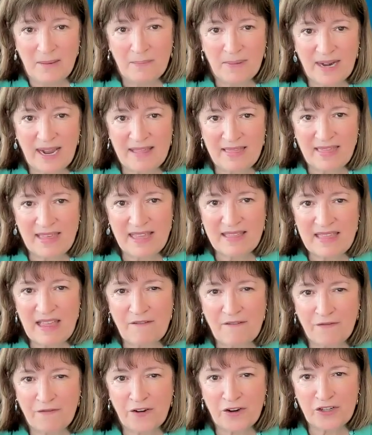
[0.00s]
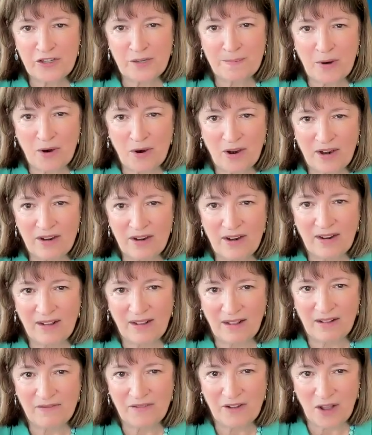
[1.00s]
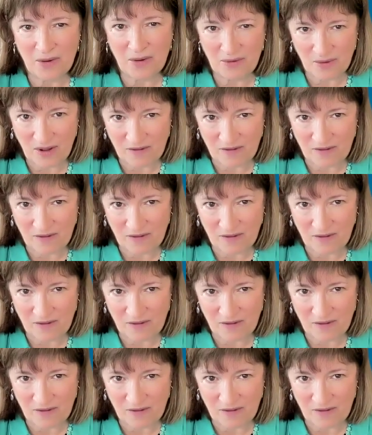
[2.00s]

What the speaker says: But I think that first part of